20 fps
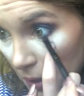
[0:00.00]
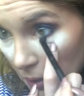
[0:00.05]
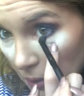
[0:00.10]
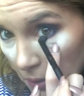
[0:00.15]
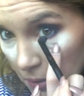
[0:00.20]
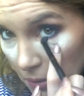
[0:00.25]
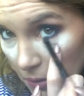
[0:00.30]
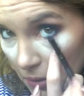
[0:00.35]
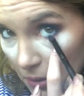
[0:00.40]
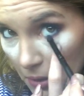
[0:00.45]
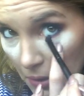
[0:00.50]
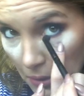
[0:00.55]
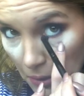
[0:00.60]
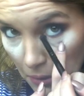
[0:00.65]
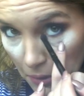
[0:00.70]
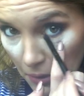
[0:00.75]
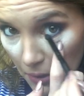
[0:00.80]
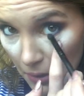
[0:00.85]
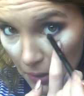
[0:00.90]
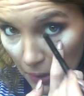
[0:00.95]
to go
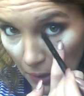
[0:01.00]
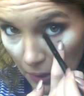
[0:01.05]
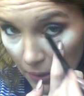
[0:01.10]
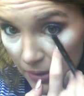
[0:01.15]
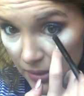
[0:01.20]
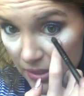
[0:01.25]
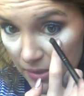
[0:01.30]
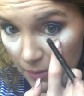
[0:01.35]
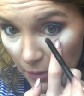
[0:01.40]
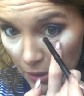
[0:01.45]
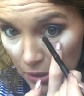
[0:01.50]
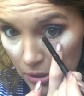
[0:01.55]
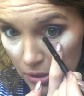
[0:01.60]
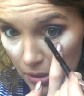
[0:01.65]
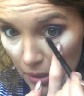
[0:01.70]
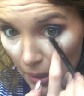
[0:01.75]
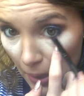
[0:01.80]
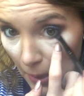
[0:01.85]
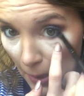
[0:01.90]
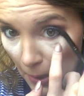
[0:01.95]
underneath and kind of
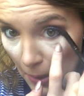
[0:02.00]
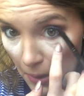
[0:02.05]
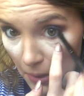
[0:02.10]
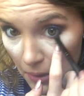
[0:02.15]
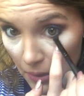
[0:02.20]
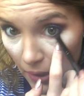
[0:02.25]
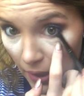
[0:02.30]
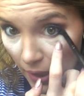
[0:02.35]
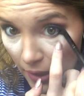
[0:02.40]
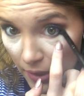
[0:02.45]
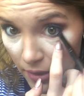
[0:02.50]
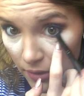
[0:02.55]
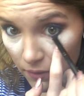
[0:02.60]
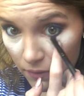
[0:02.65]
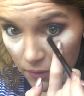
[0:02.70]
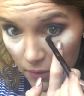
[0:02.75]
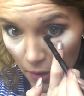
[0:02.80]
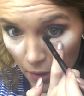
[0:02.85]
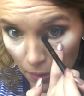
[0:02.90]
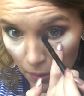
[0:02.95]
smudge that, kind
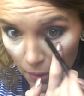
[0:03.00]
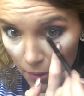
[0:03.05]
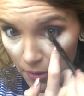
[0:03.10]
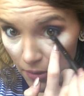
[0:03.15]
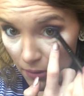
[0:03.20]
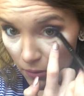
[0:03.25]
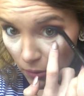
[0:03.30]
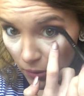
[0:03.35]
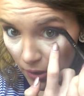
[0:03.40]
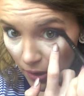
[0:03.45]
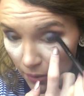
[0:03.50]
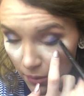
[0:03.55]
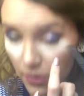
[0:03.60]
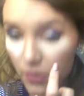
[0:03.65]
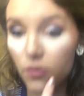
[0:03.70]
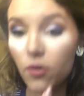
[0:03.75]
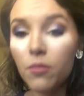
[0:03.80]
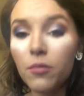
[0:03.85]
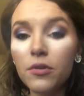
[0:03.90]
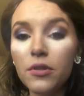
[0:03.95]
of lower than what I would
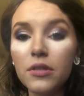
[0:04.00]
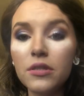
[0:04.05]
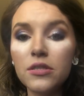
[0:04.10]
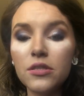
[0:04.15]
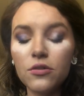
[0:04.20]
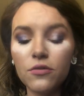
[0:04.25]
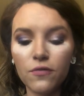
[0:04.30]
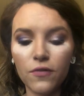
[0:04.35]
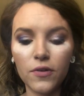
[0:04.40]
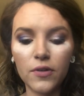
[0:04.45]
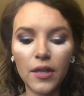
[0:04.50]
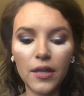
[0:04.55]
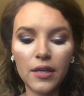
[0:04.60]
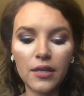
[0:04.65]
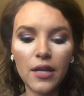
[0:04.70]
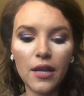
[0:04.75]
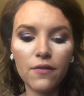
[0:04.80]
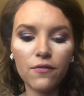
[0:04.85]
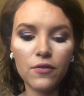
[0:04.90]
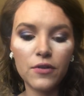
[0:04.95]
normally do for like
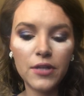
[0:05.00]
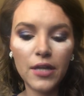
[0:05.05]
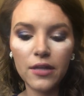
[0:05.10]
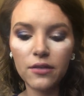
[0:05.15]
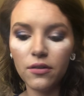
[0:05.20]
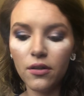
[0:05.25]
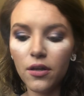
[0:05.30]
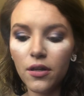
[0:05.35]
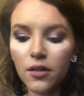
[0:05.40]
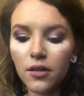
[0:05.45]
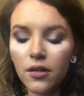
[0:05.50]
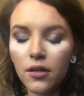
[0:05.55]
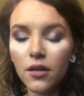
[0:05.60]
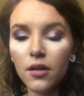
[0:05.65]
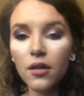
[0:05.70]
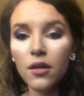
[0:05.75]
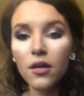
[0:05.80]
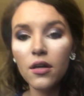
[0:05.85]
an everyday look,